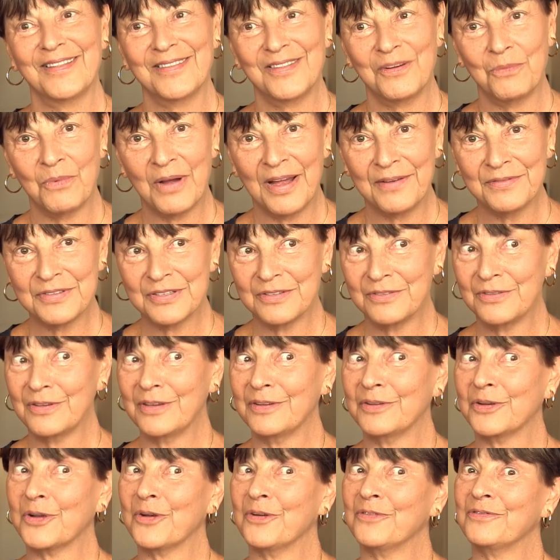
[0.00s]
The wives and
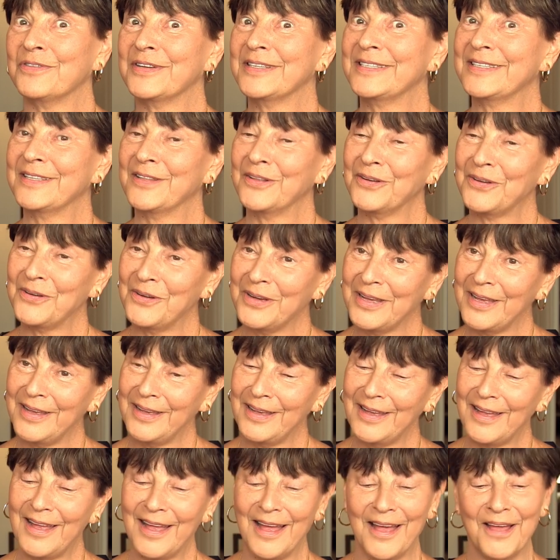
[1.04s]
girlfriends did the
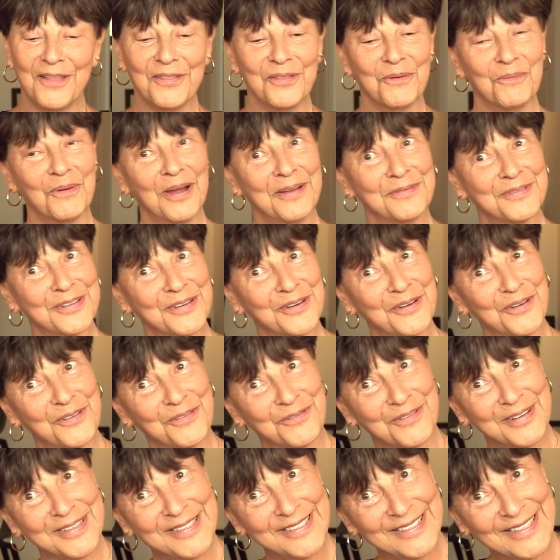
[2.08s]
cooking, and the wives and
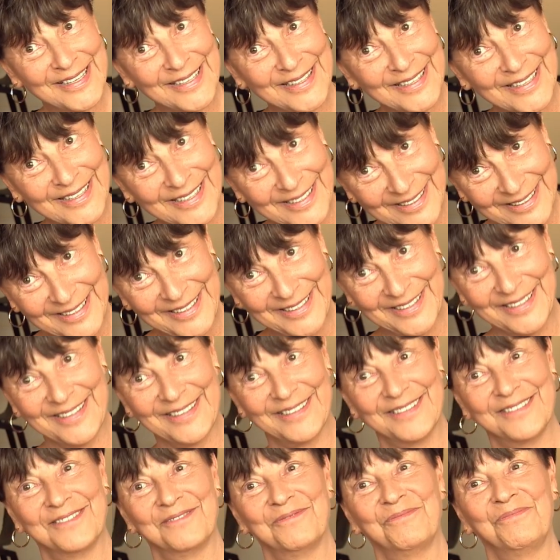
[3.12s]
girlfriends did the
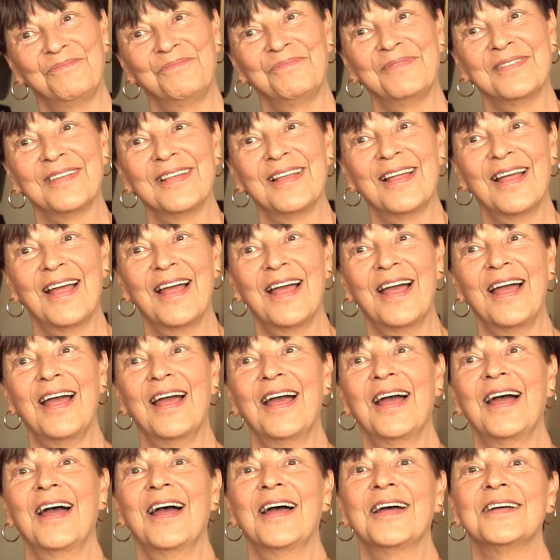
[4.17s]
cleaning.
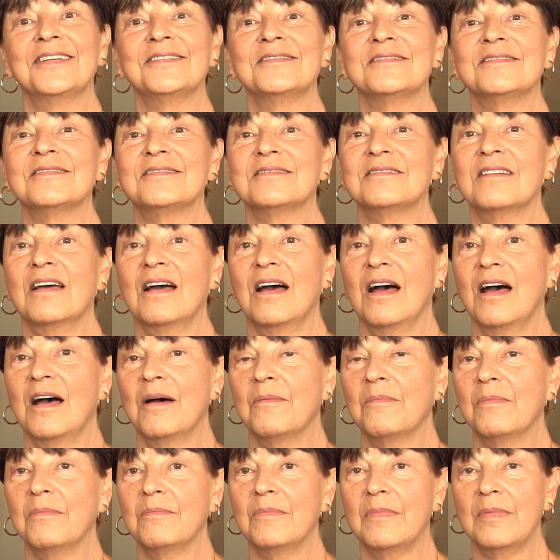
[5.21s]
And
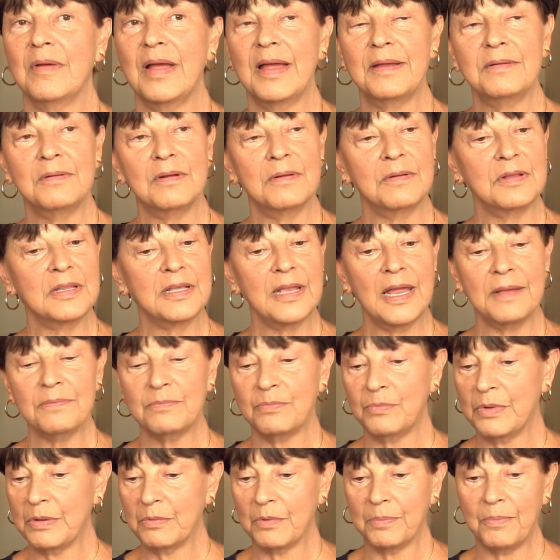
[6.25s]
um, and uh, yet
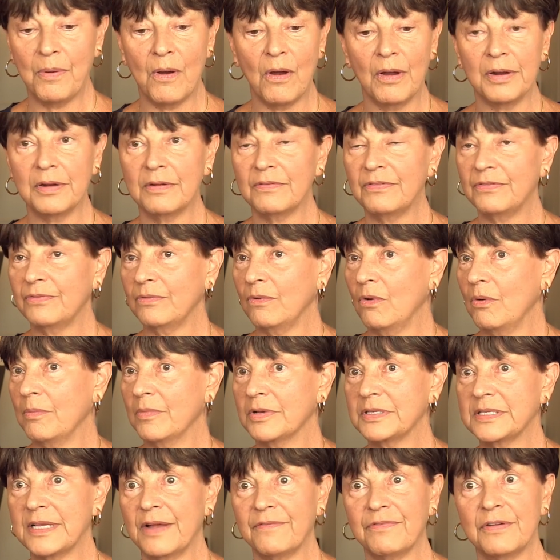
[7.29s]
we were part of
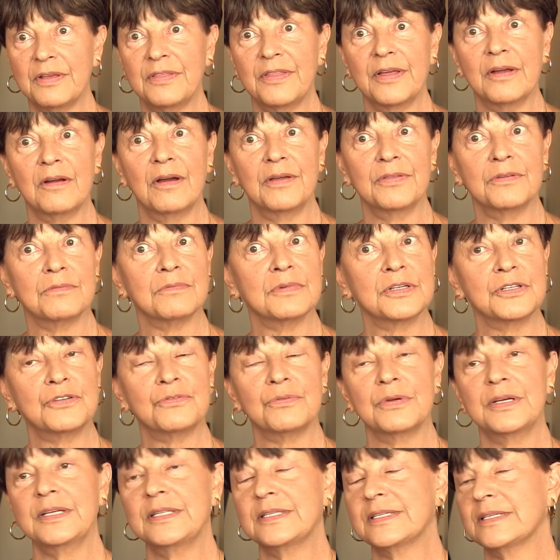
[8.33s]
almost everything on the
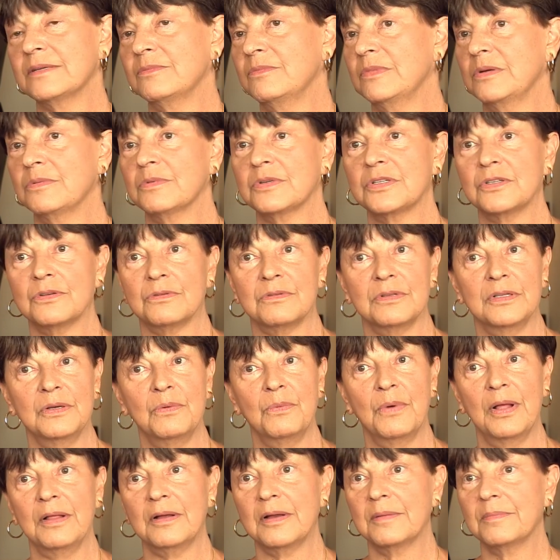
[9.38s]
retreats, and we were certainly
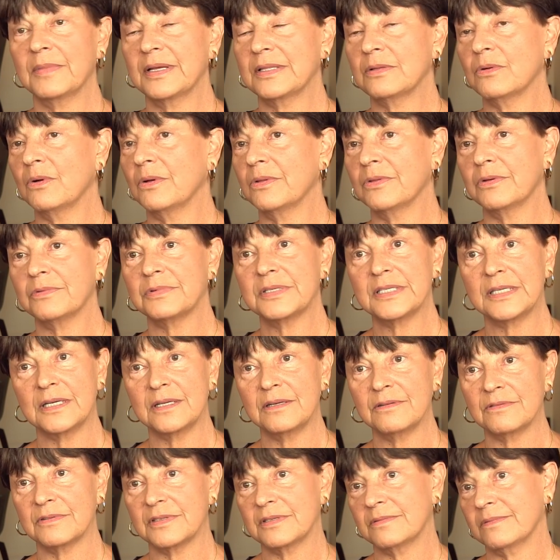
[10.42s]
welcome at all those
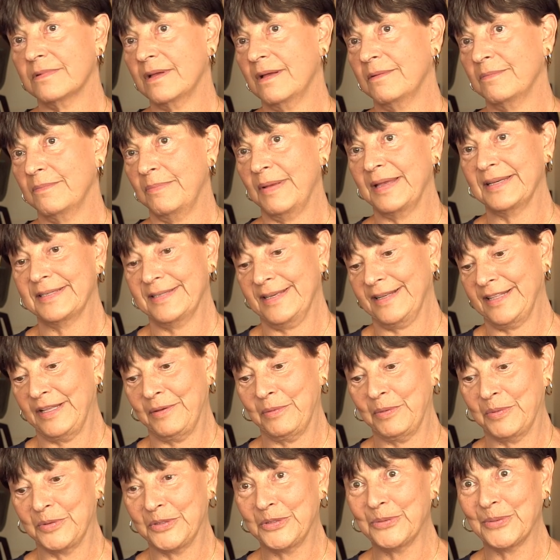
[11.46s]
dinners. Basically,
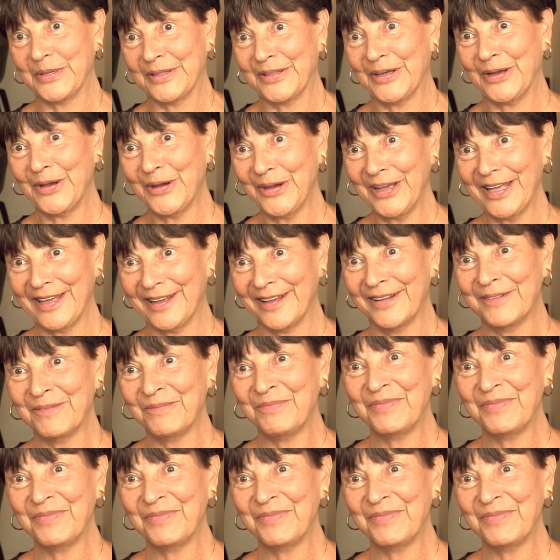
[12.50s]
we were doing the cooking,